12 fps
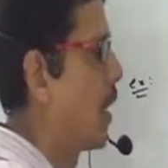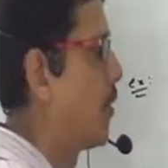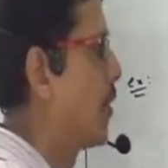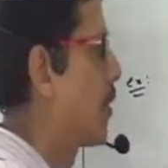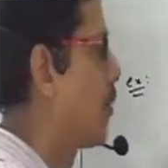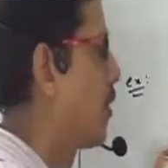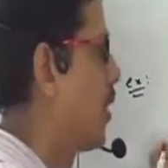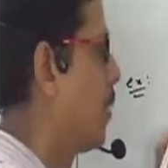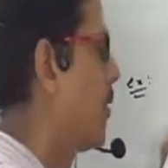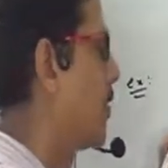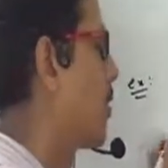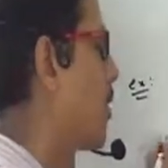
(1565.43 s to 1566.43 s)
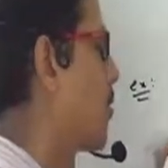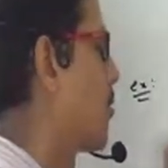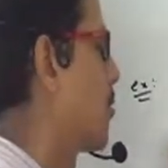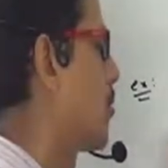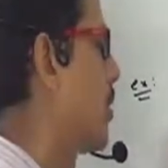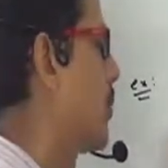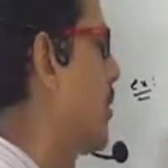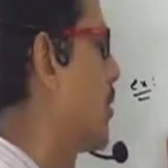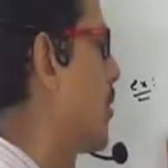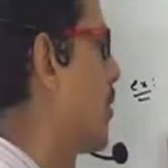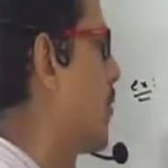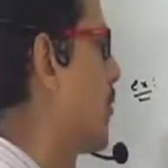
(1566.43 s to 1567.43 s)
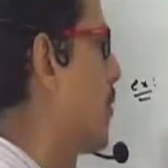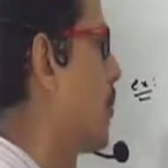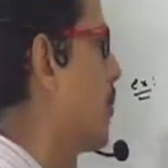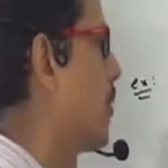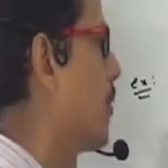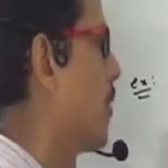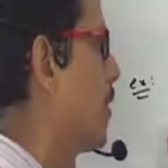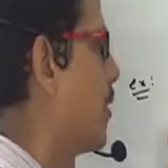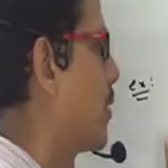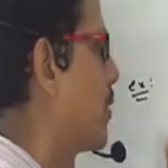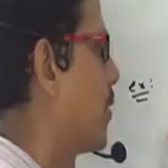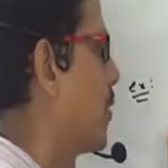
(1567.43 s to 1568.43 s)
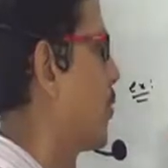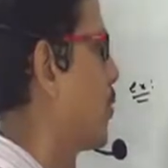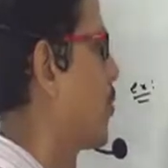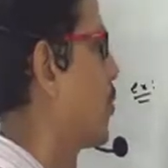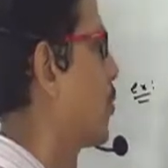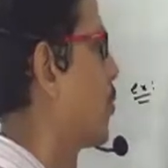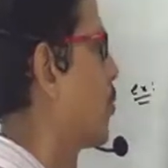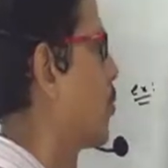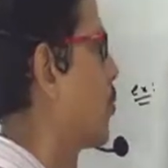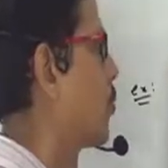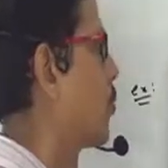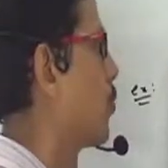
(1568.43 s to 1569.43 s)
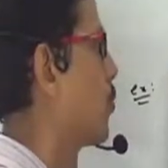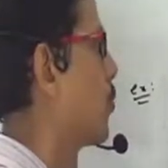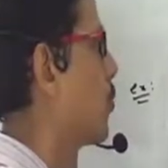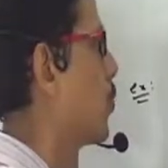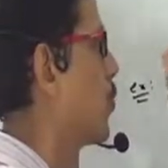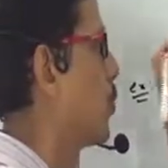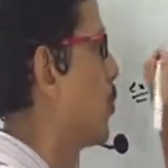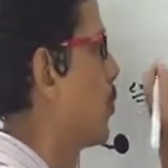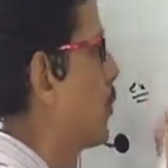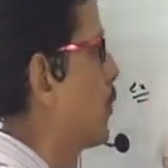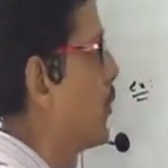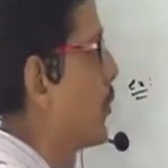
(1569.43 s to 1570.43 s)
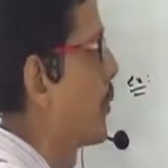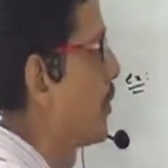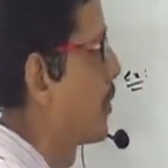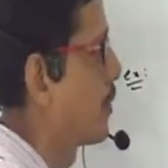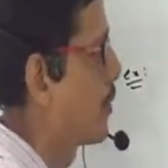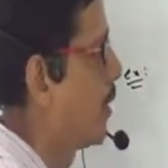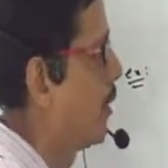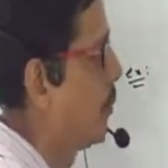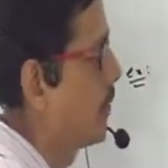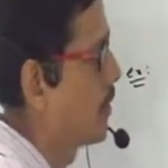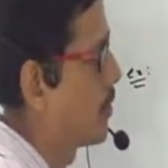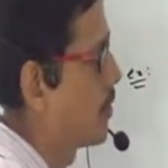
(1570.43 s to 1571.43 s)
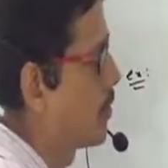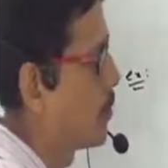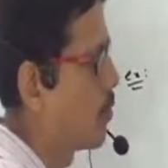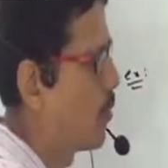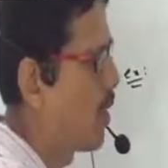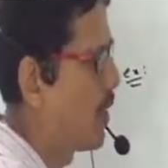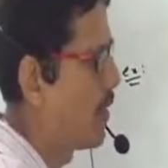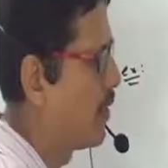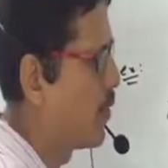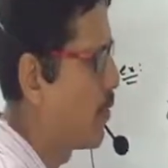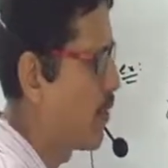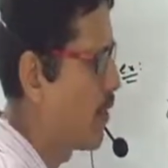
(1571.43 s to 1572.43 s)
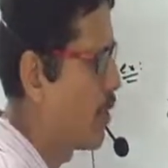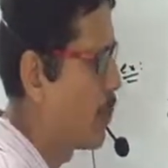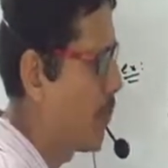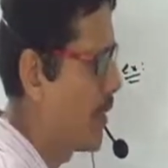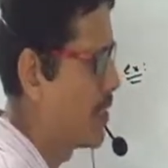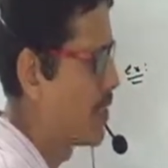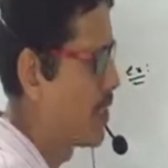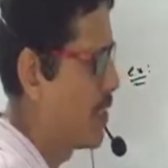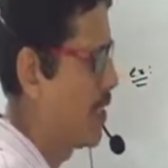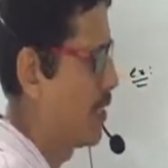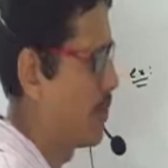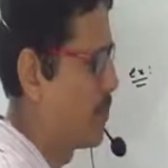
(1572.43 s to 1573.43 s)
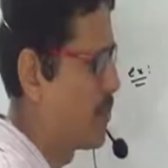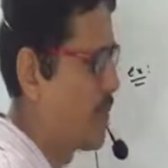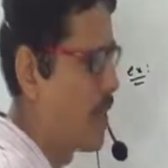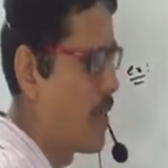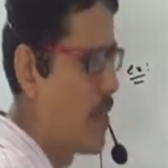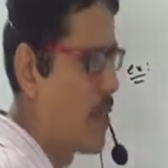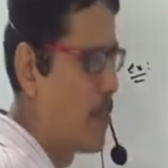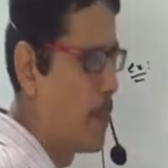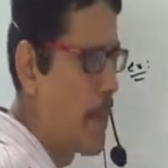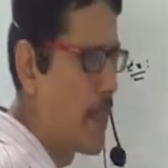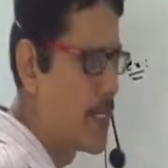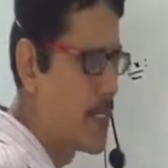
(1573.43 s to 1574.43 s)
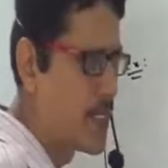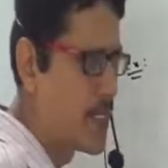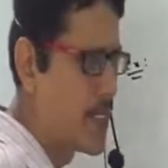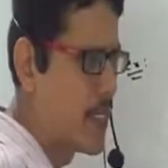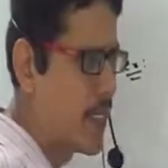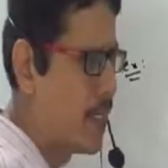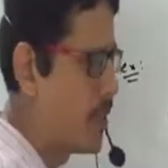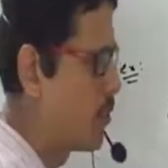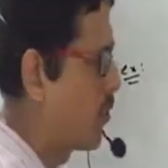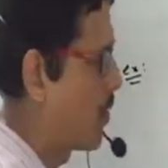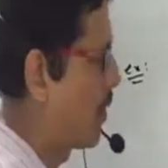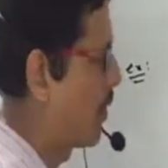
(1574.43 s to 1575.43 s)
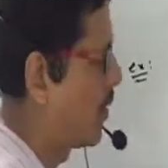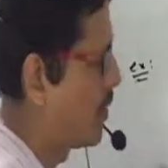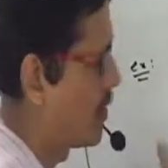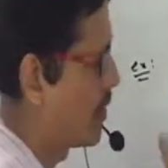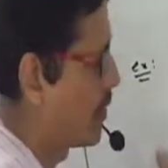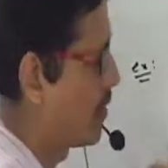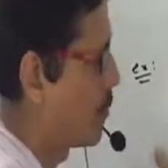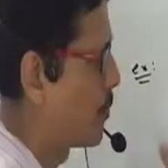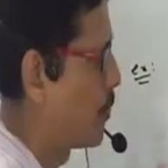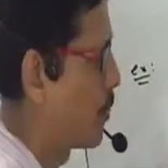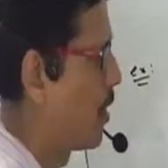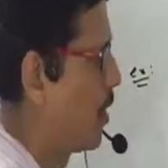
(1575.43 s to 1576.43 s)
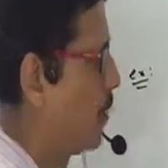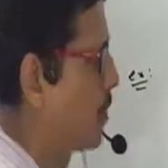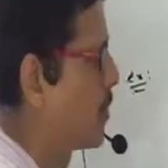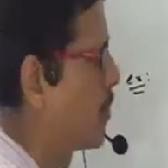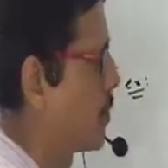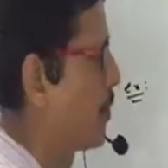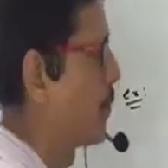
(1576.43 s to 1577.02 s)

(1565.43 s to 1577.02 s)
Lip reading: I will give the limits also. Limits are from 0 to 2. These are the limits. So I need not write plus c. Plus c I need not write. I will just substitute the limits.